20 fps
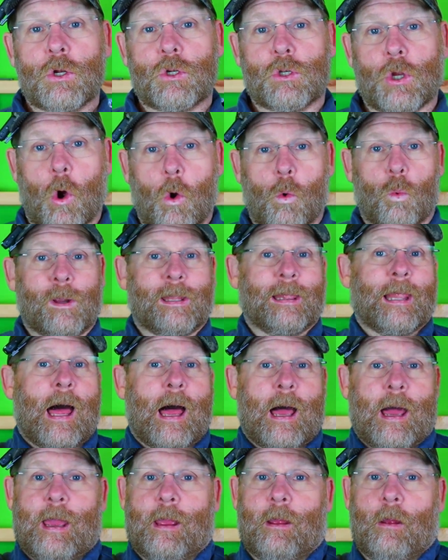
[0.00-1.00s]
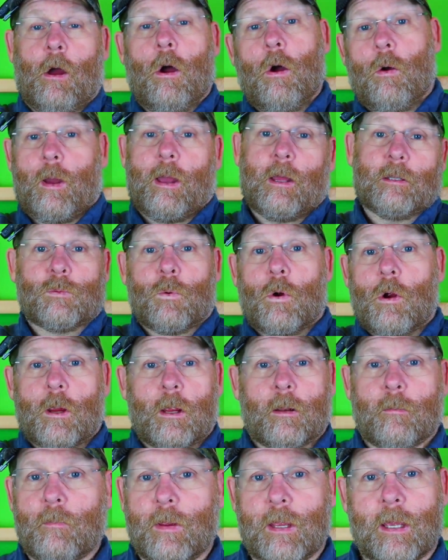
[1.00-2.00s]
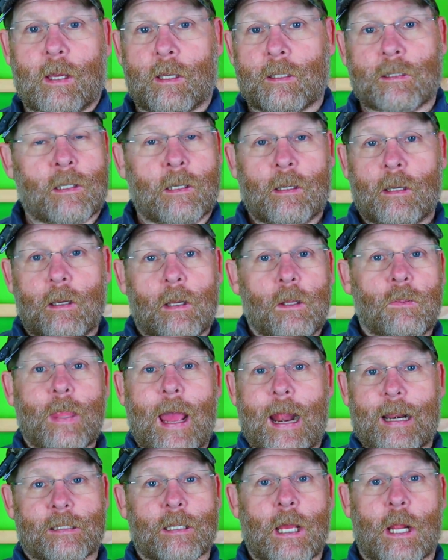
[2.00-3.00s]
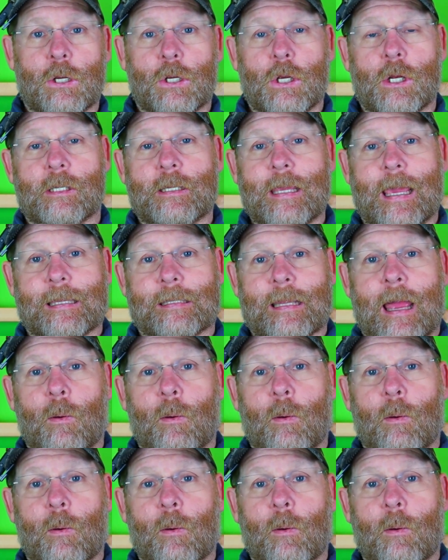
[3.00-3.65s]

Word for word: Don't rely, oh, well, it's working, because that is not a good test.